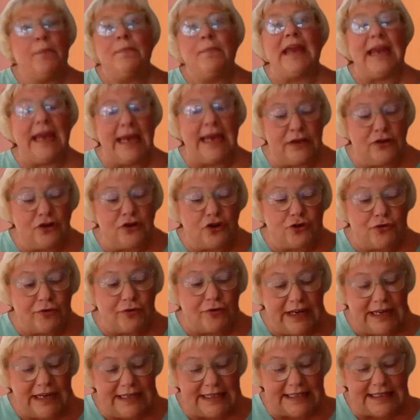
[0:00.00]

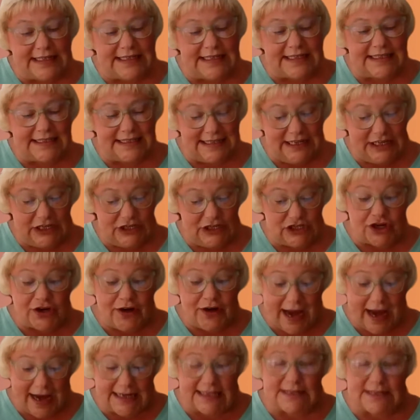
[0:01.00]
increased teacher
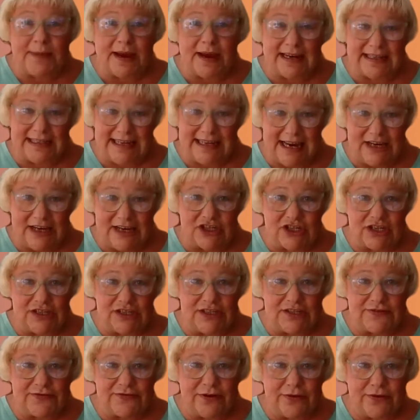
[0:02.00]

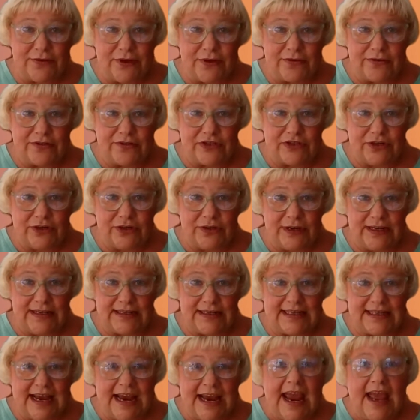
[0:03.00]
expectations for those
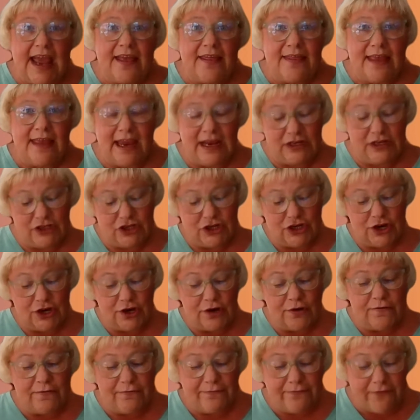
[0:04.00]
students, in
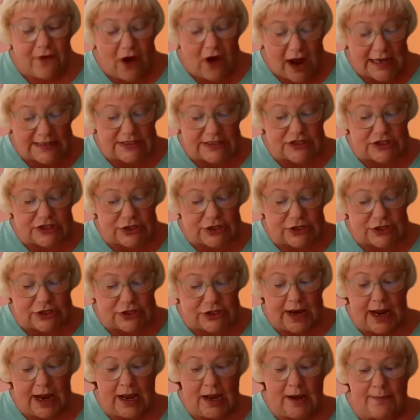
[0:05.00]
turn fostered
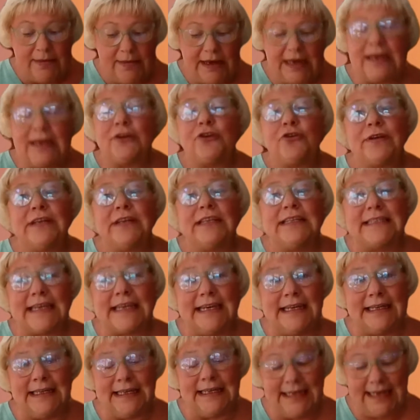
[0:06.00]
increased
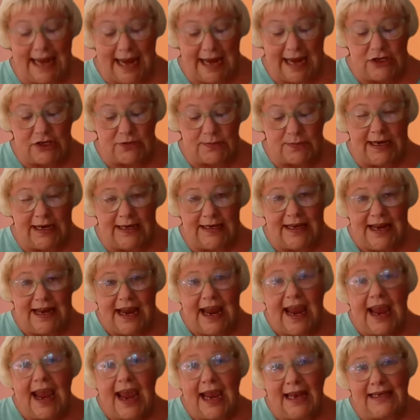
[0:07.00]
engagement
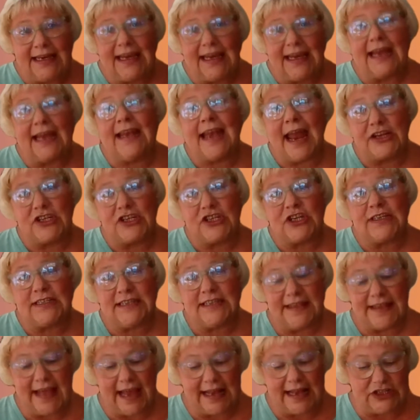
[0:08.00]
and connection
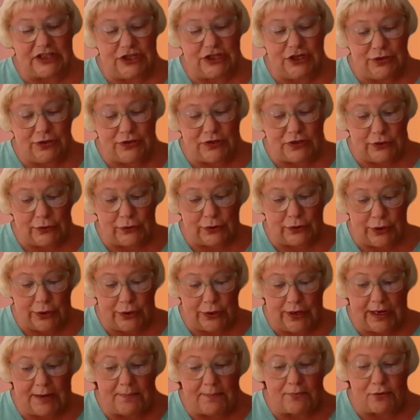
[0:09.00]
to that student's
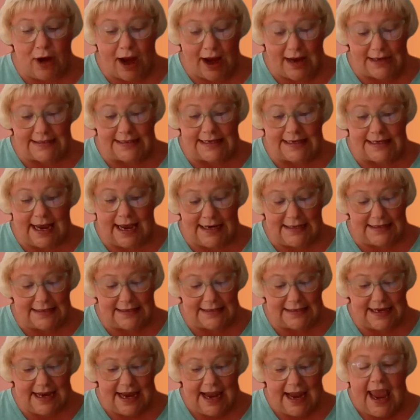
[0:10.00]
learning
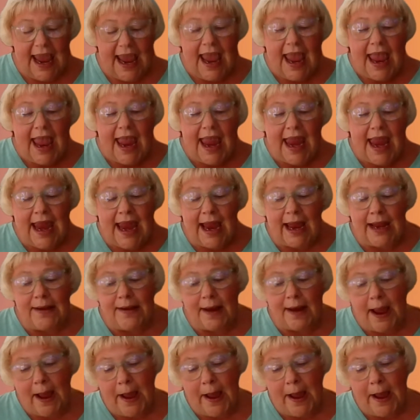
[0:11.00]
process. And